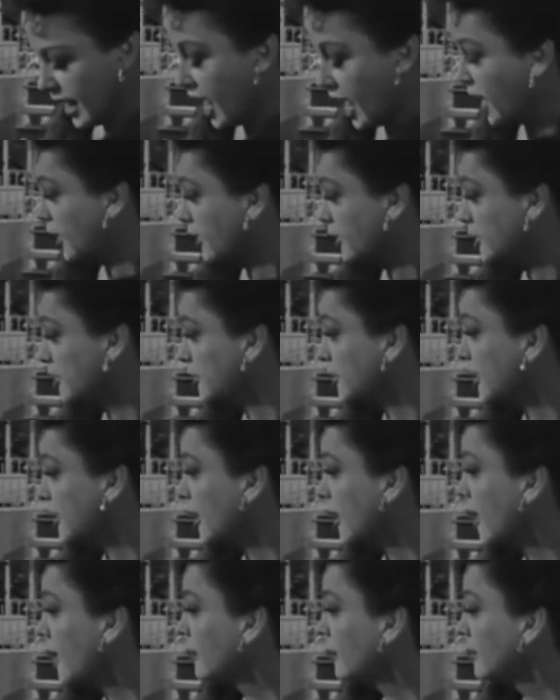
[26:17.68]
Until
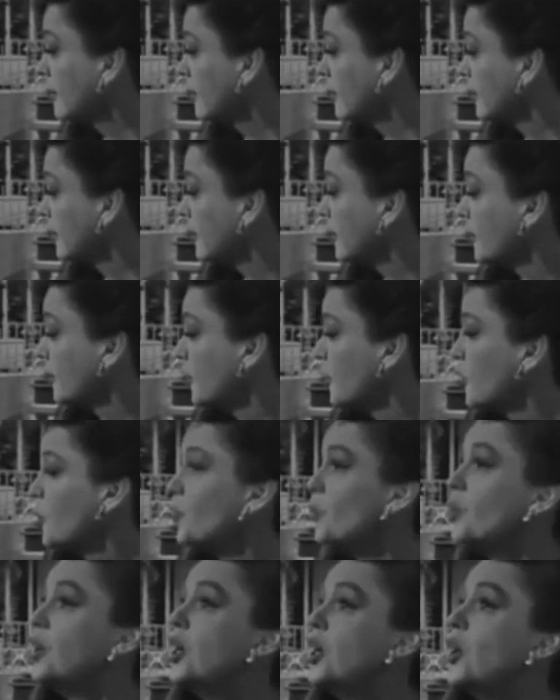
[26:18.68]
then,
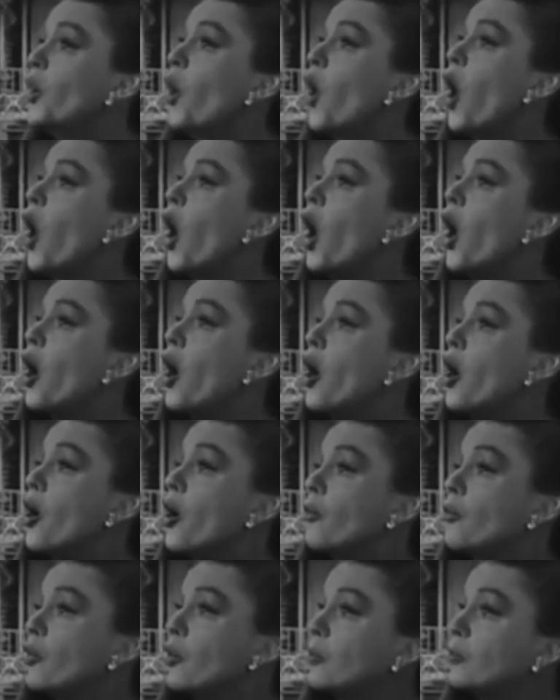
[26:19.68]
we
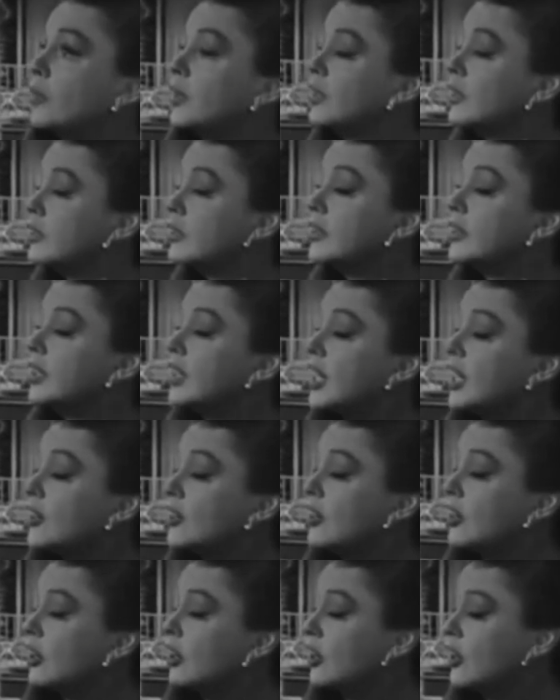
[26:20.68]
all will be
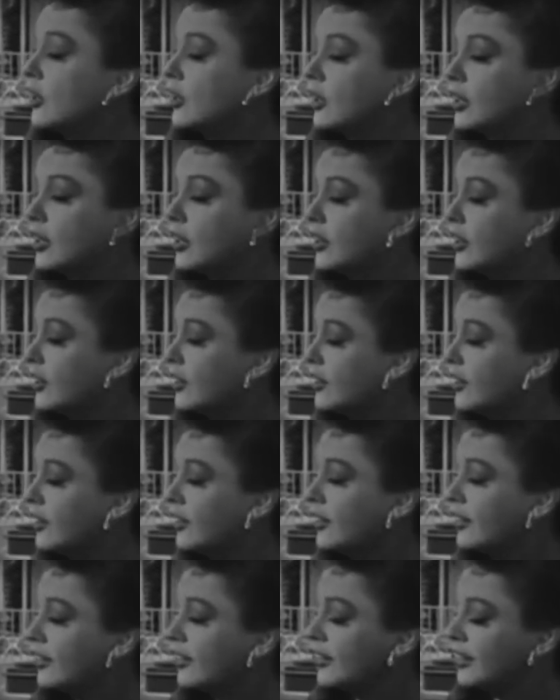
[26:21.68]
together
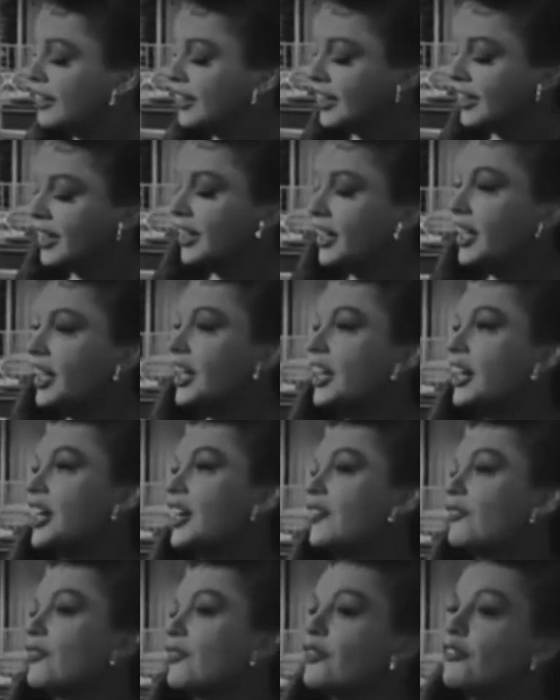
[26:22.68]

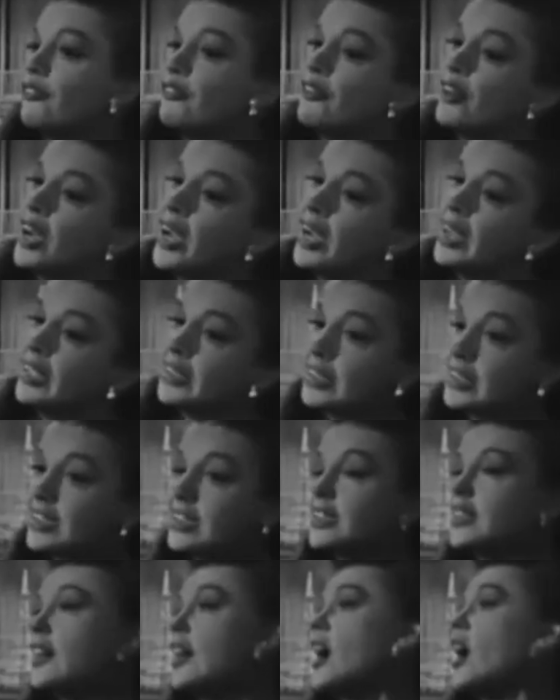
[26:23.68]
if the
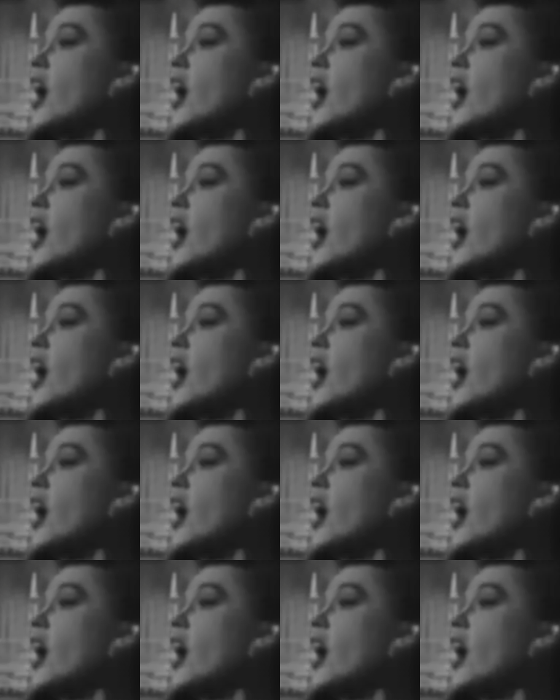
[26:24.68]
fates